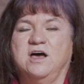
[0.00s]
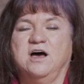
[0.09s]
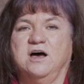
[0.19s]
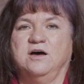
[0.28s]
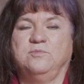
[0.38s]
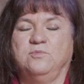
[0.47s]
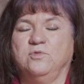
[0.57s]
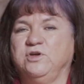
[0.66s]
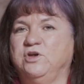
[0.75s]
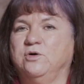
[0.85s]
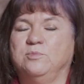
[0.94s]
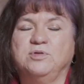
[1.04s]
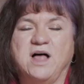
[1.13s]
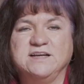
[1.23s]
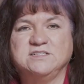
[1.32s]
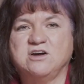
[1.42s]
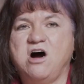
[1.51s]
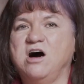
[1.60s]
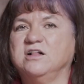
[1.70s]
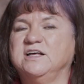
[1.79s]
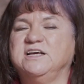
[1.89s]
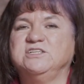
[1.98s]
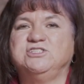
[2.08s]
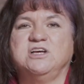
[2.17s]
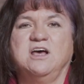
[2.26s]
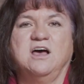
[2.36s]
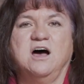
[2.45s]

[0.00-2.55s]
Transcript: applied to college.